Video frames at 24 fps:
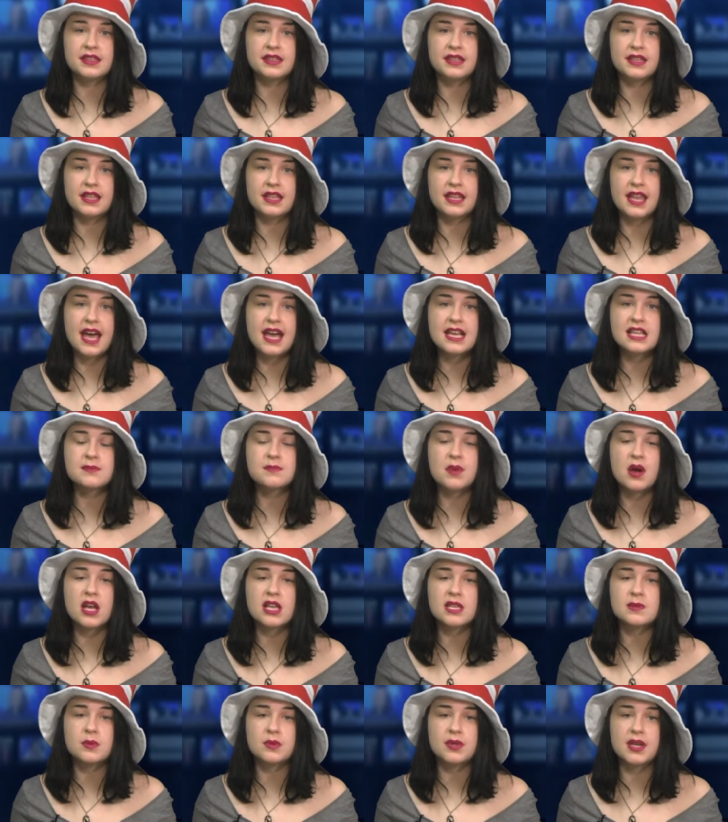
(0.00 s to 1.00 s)
the last
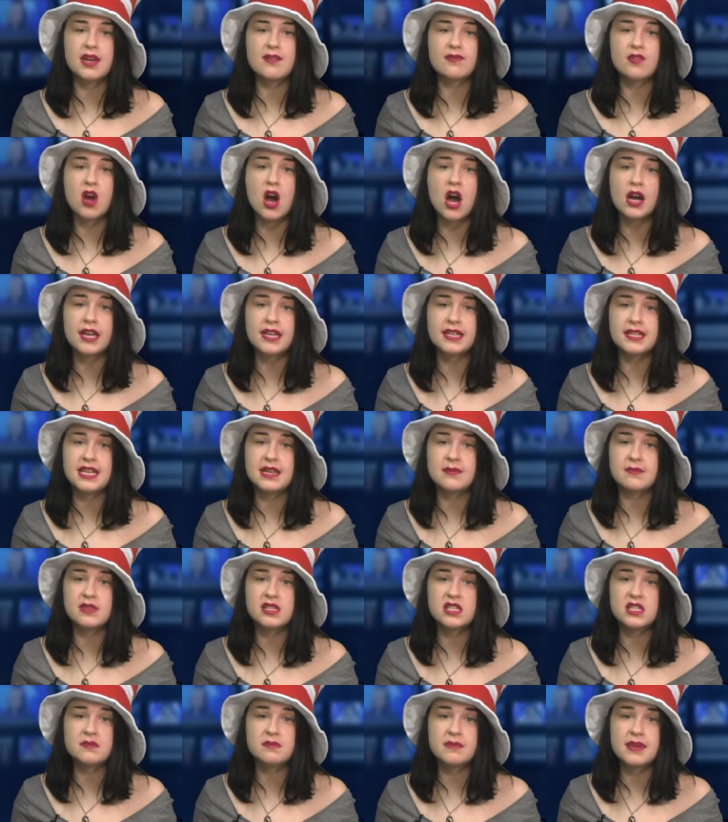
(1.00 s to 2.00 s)
possible day for hockey
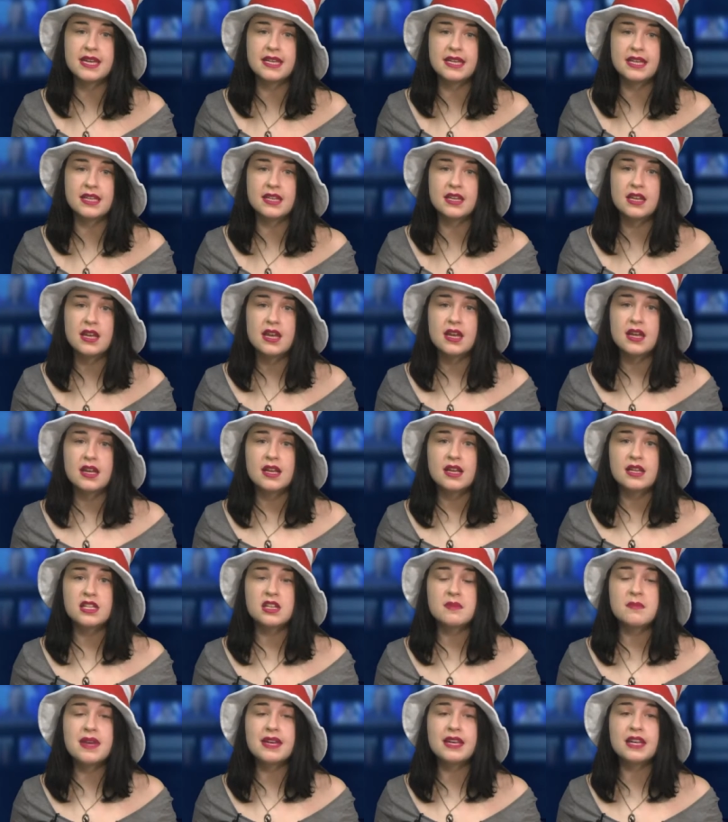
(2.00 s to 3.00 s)
teams to make it
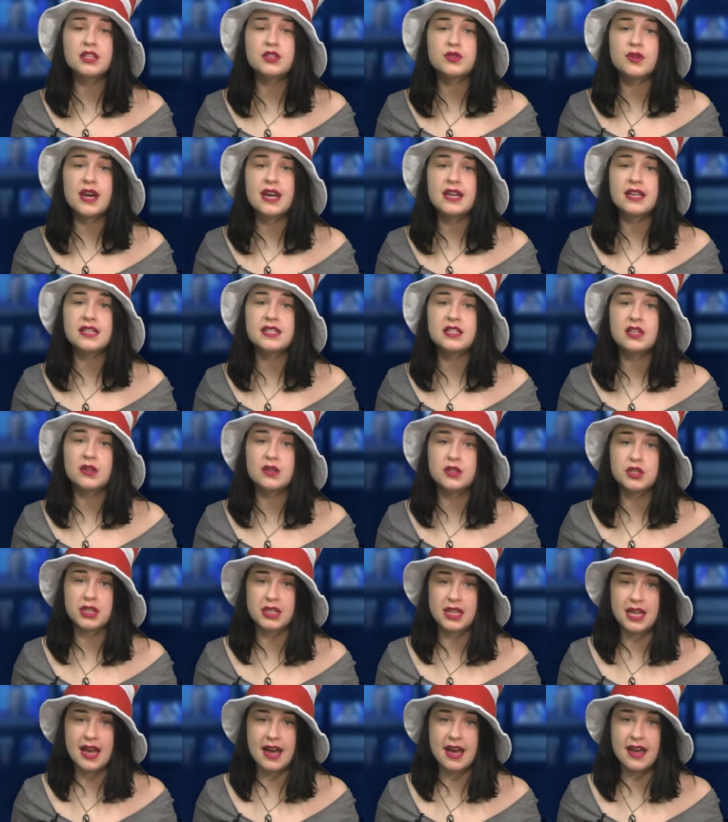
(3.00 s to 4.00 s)
to make a trade until
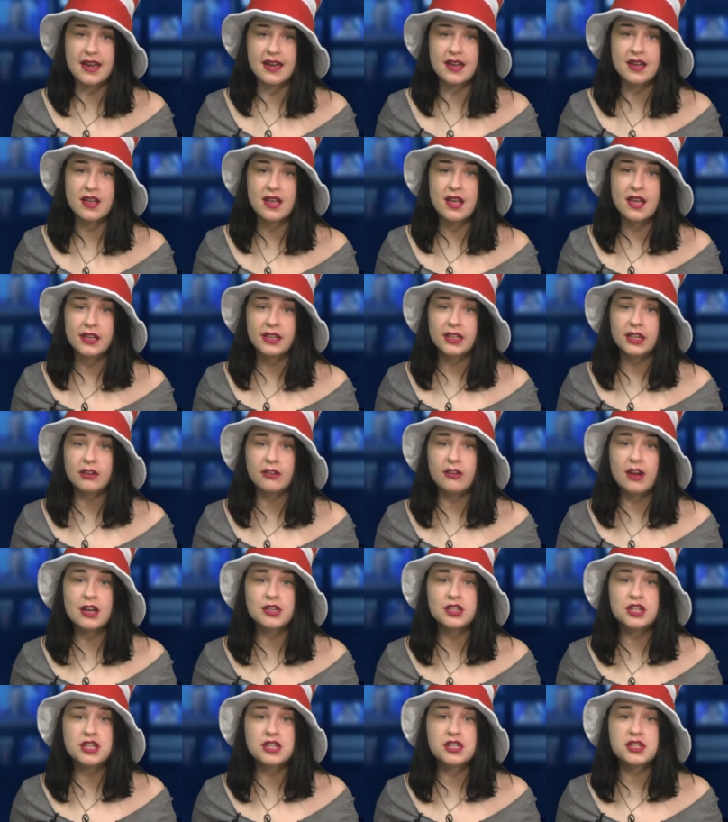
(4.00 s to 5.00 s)
July.
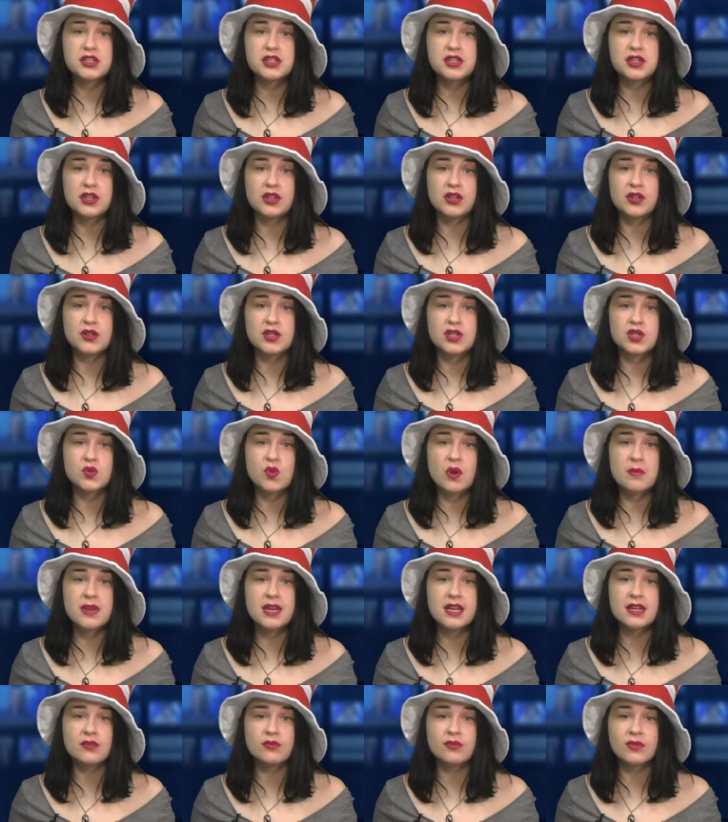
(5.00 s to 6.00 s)
Congratulations to the girls
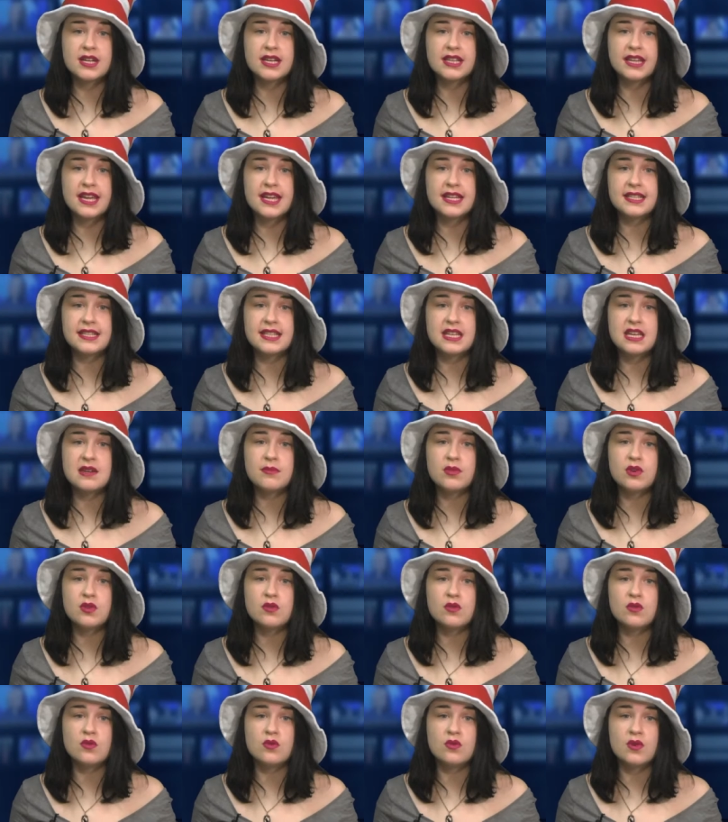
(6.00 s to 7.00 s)
swimming relay team
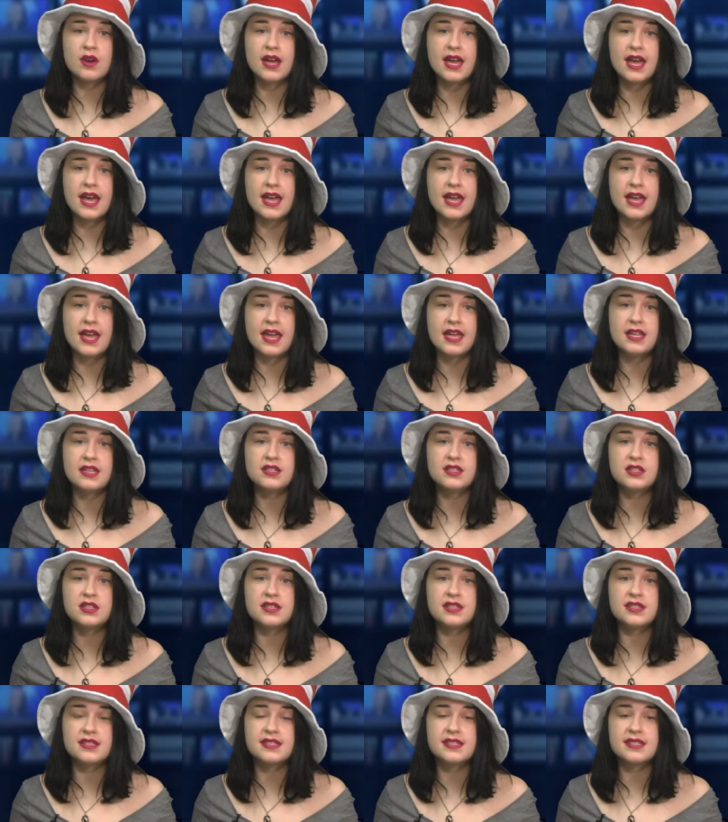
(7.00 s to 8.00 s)
who head
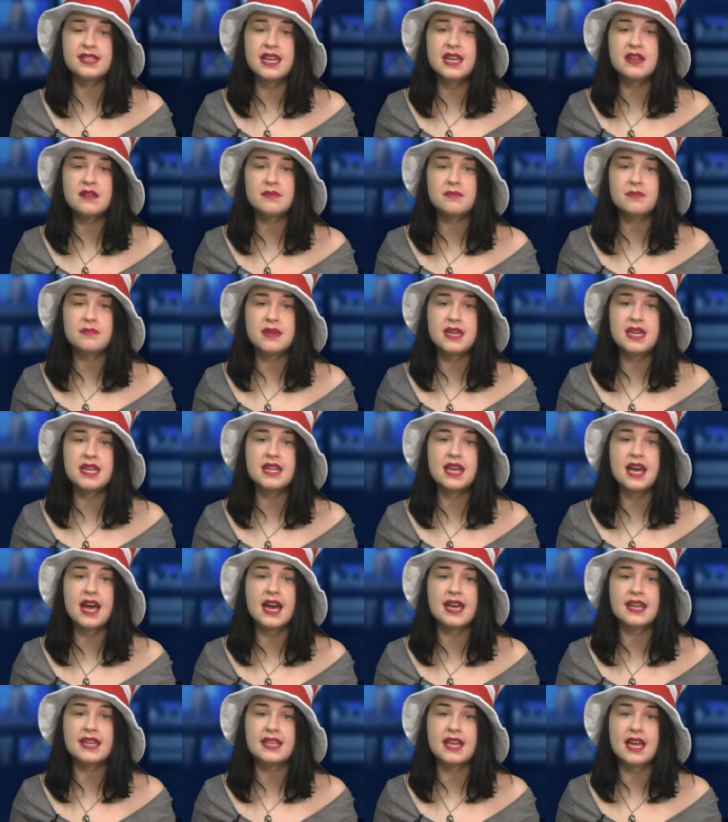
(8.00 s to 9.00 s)
to the state meet
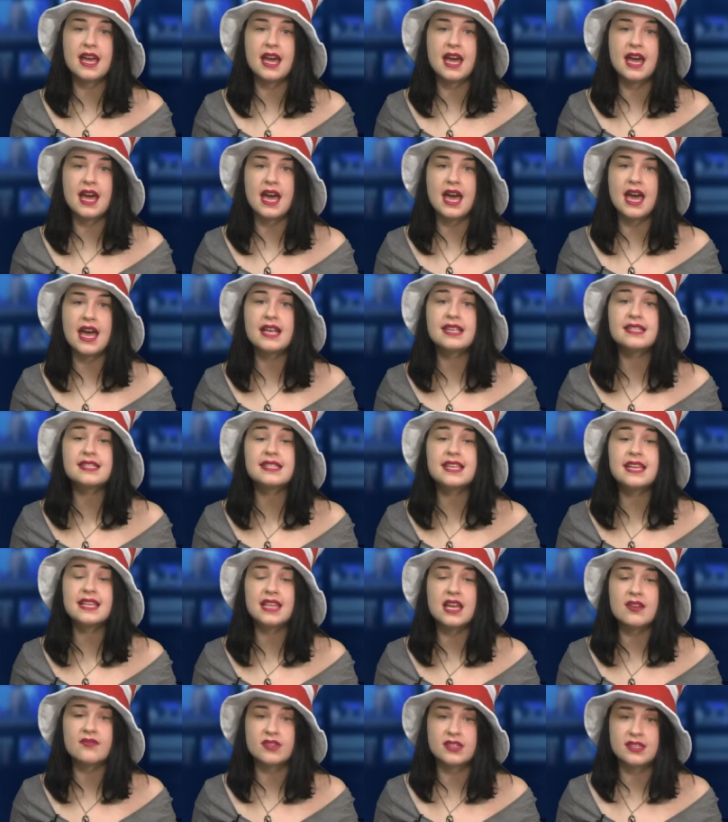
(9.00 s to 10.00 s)
at, as the
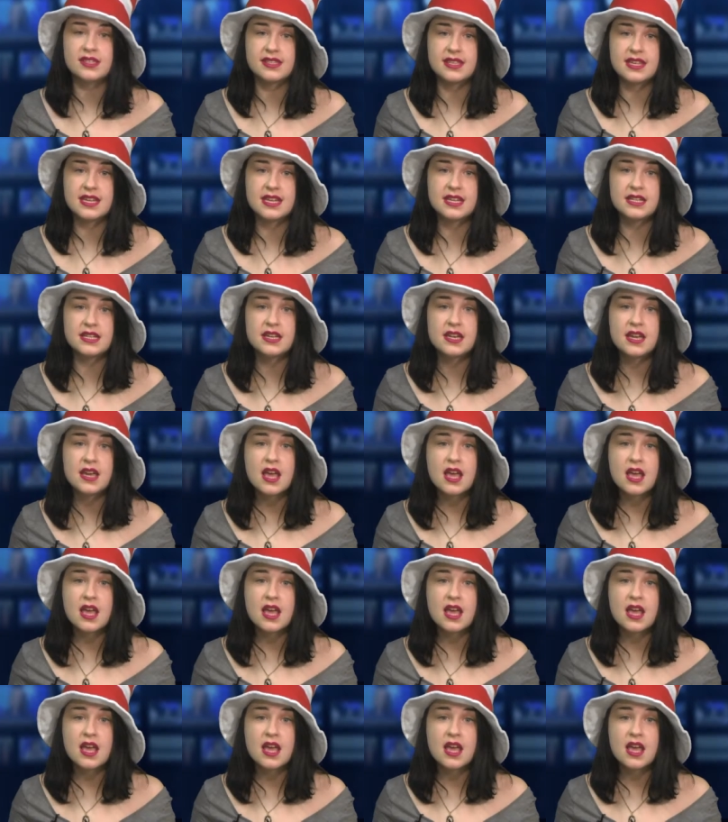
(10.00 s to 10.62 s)
11th seed.